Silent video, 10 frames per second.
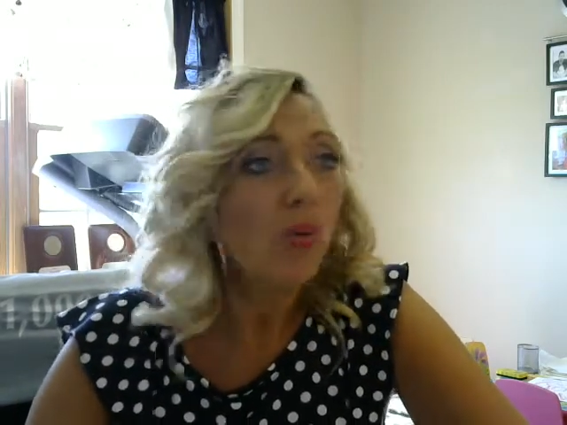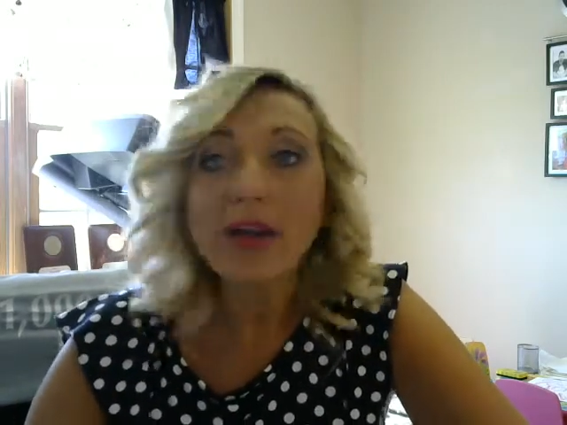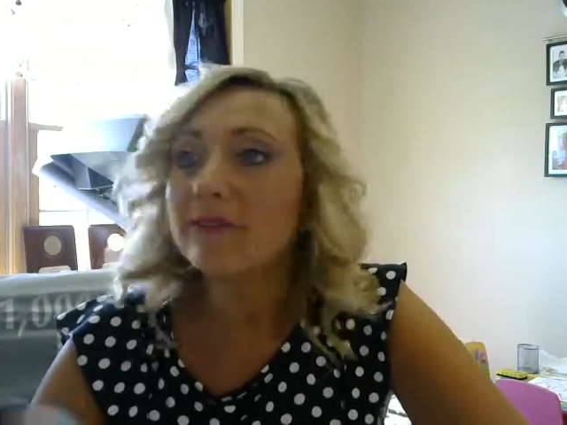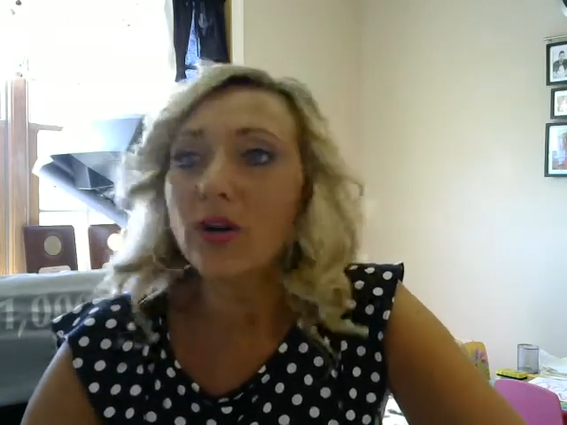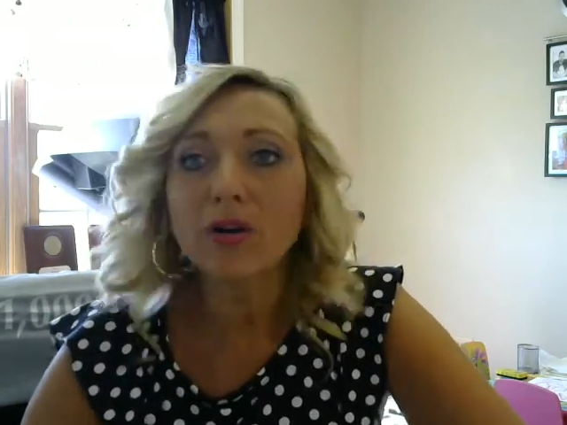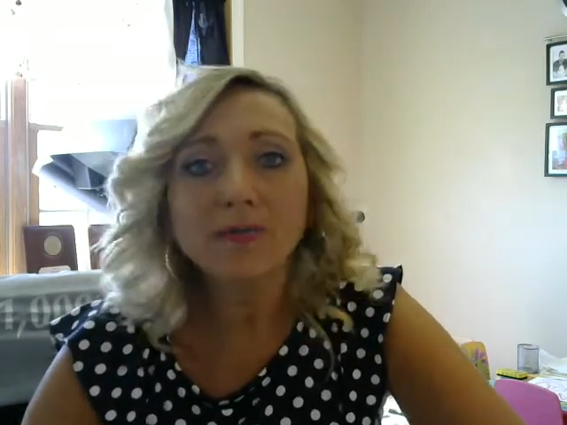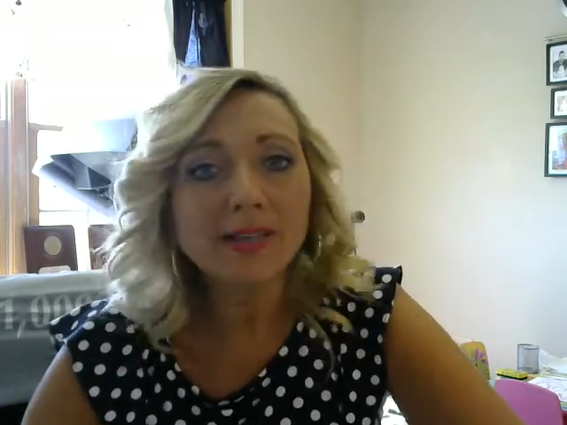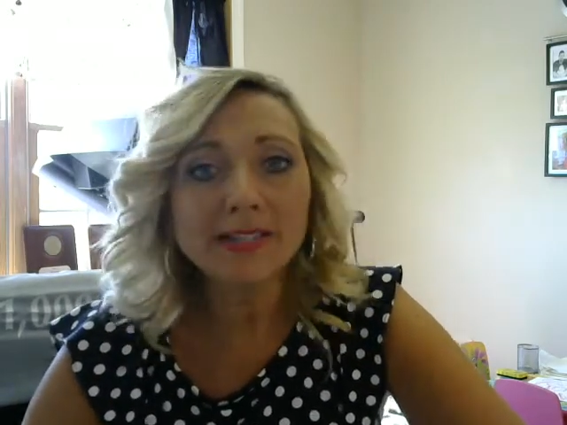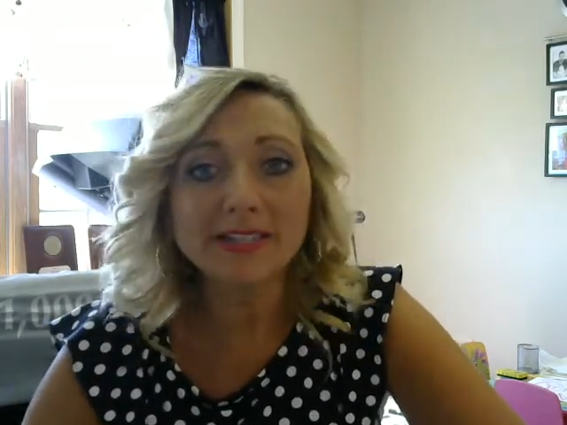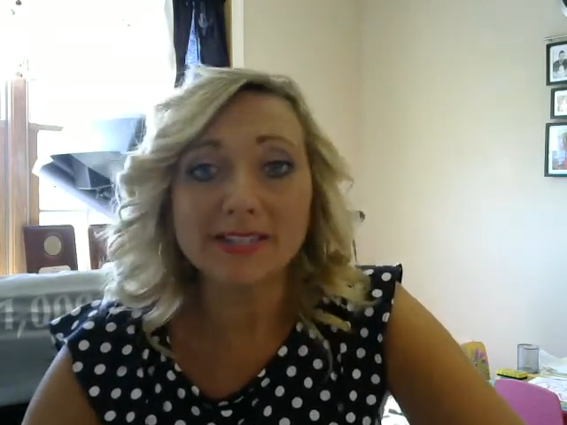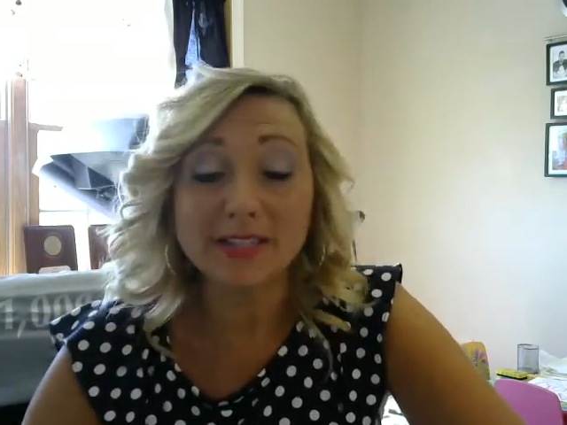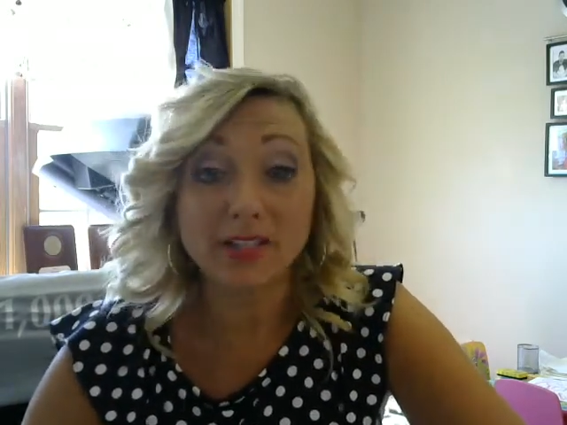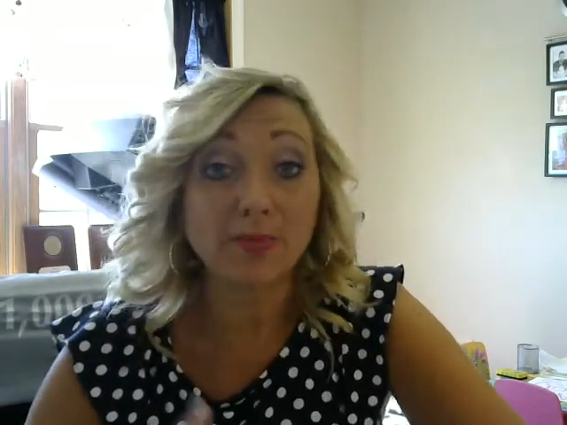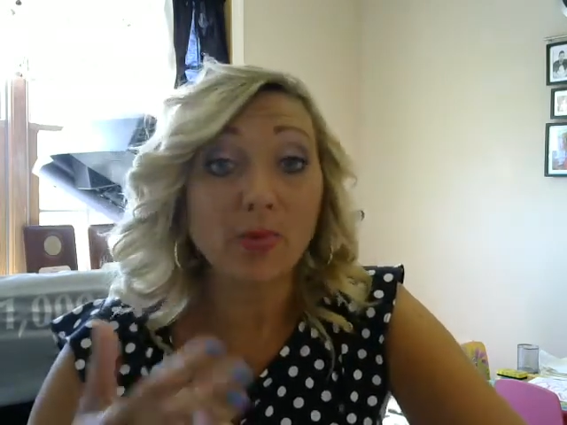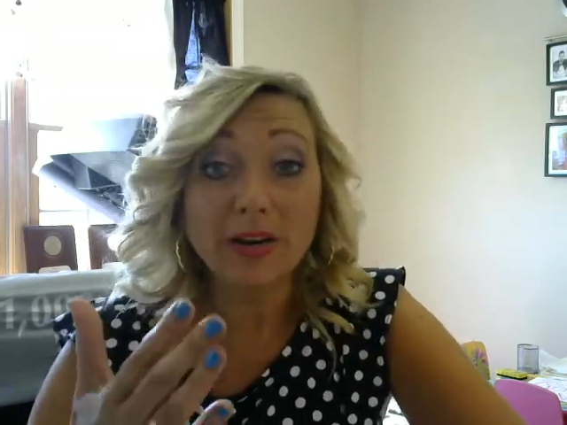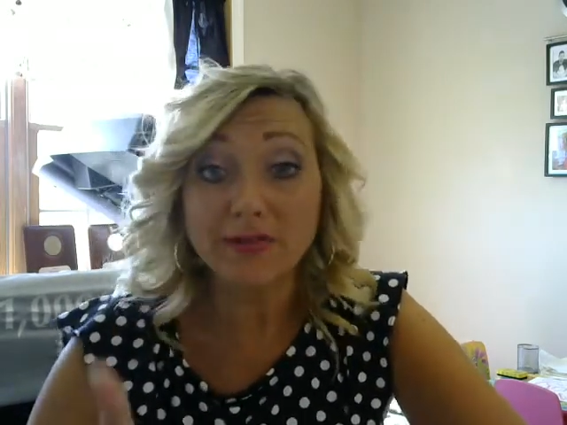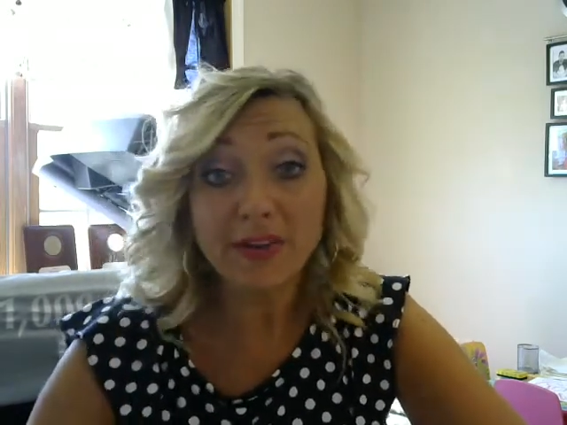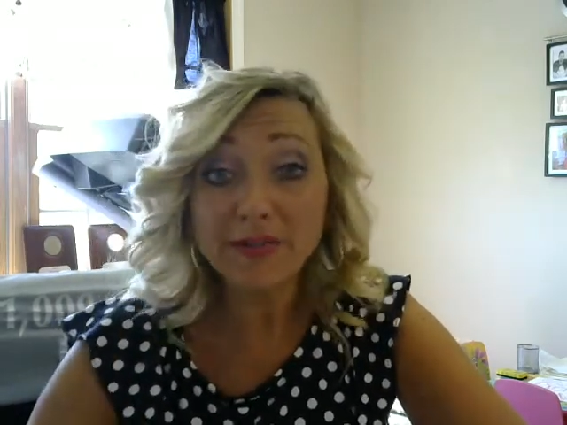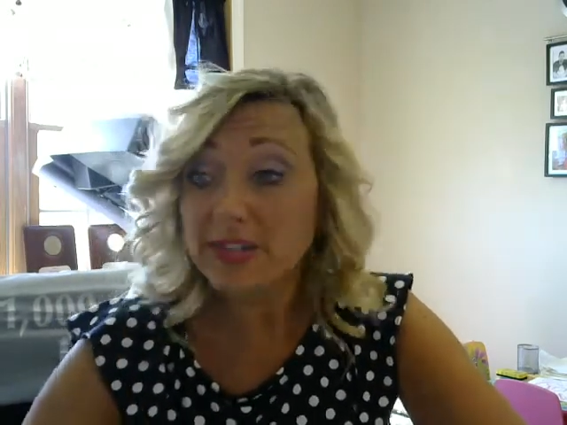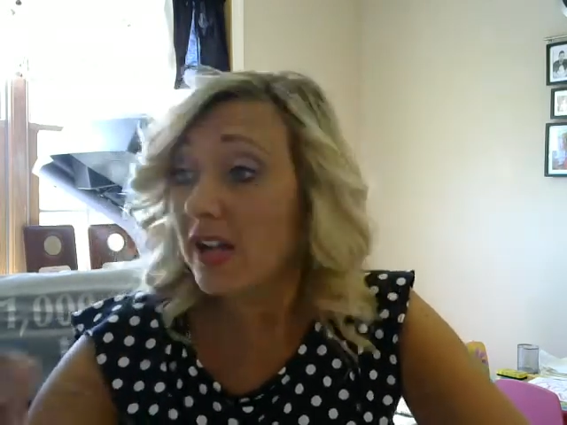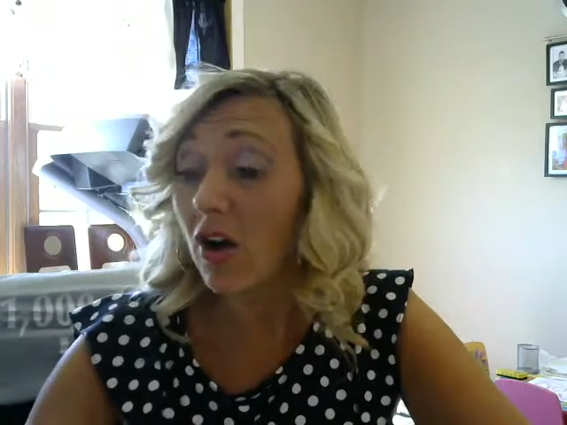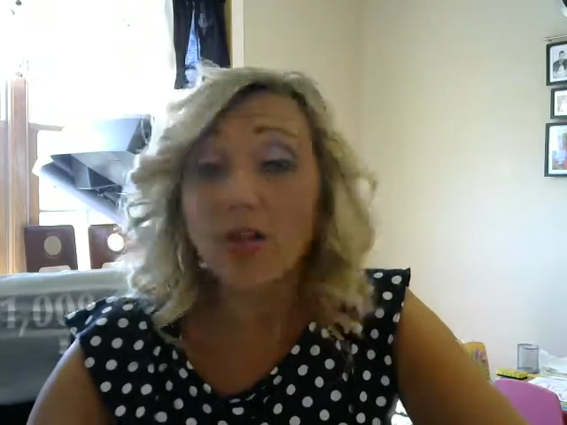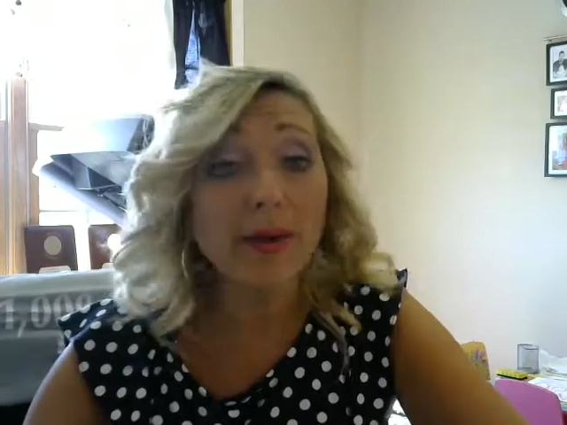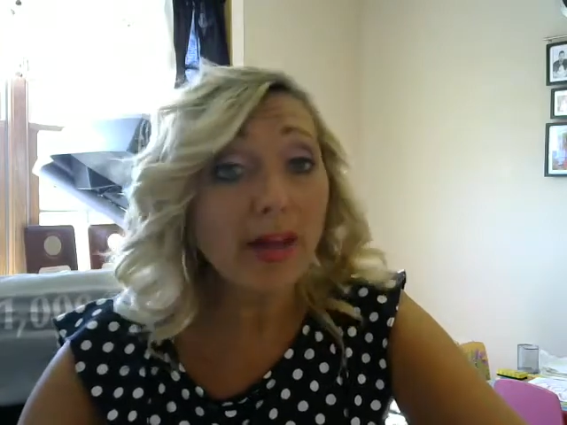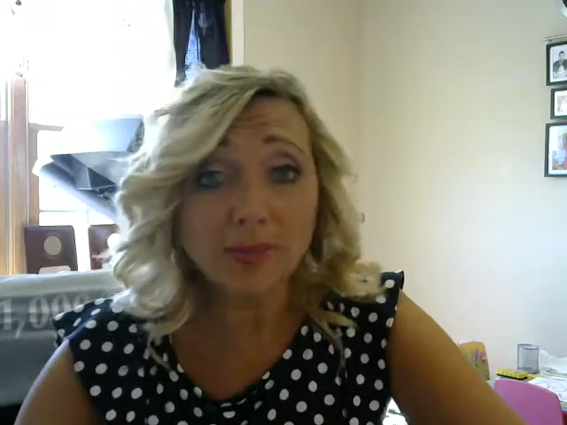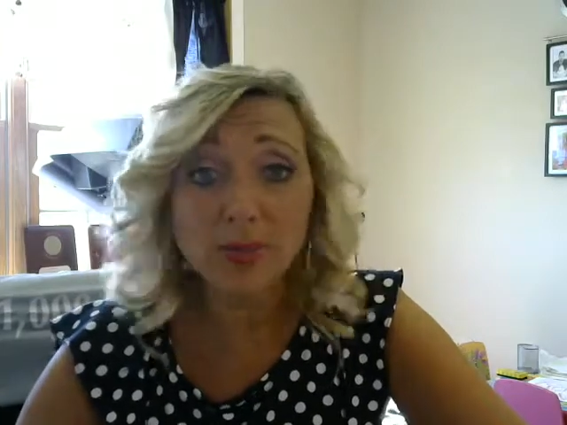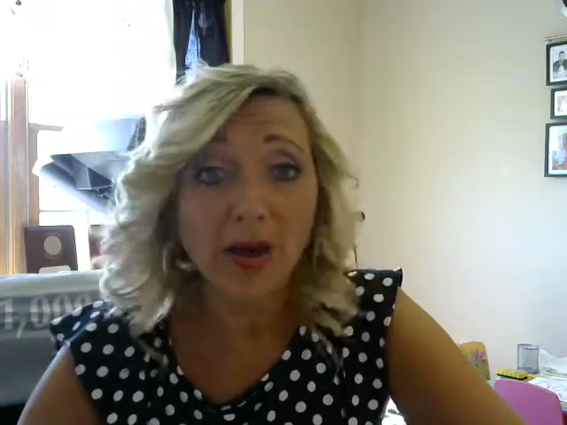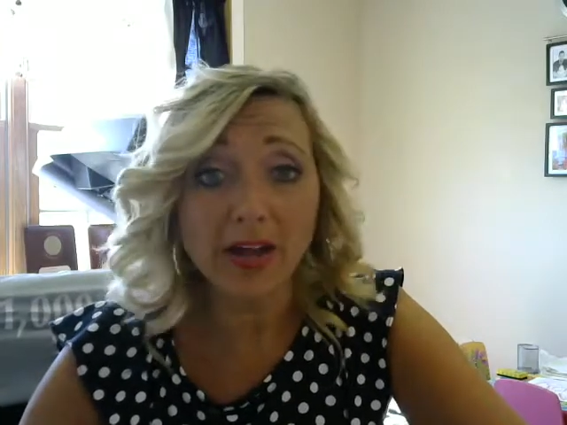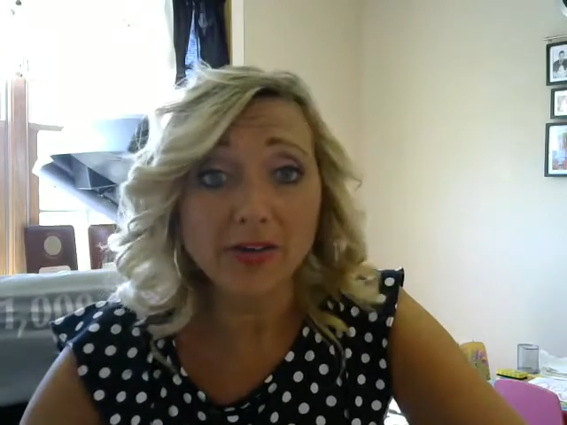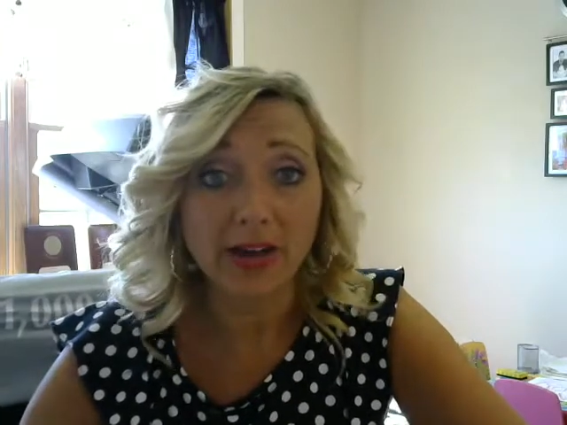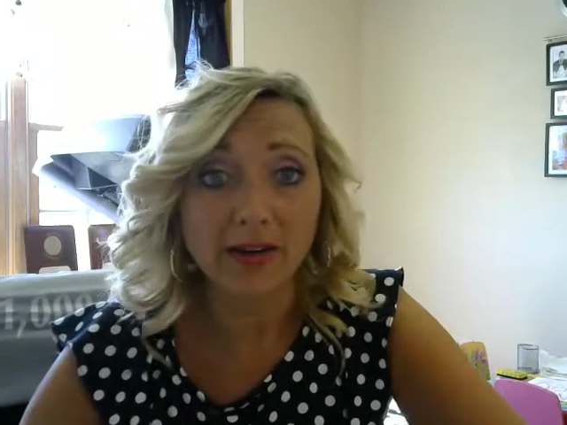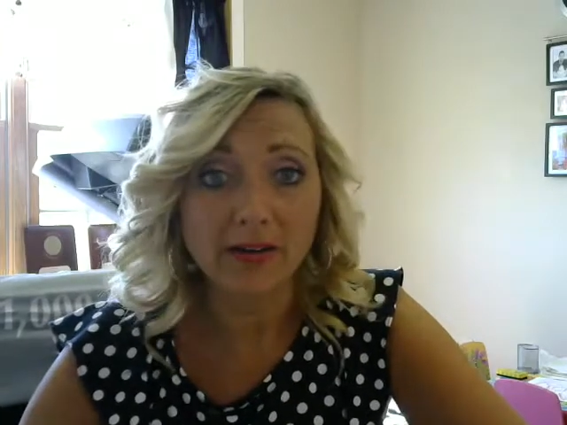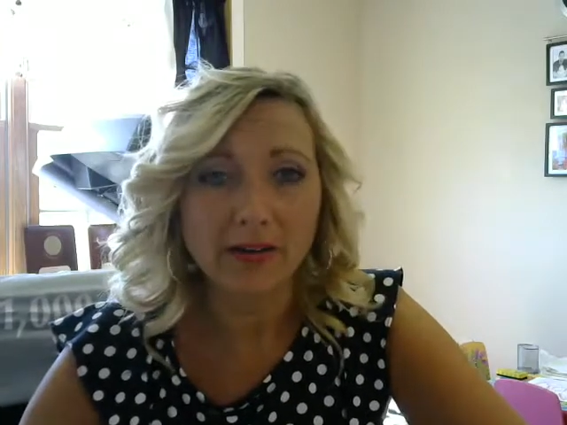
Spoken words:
We have local businesses supporting 50 all the way up to 100.